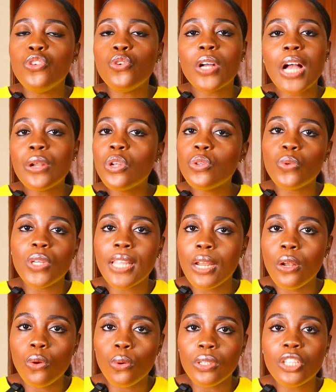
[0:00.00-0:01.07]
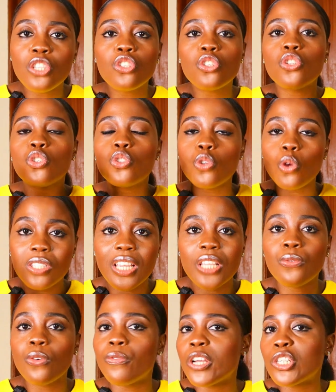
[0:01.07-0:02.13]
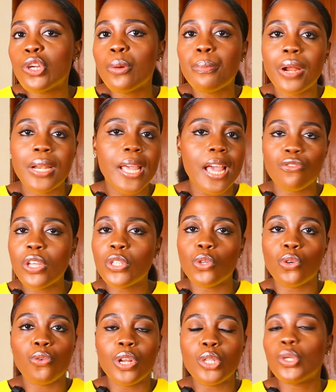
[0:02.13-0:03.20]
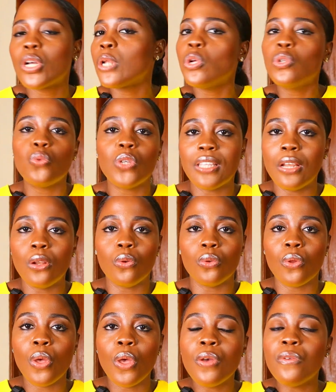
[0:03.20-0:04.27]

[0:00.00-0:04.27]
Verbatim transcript: You cannot do it alone. This successful fashion brand that you're trying to create, you cannot do it alone.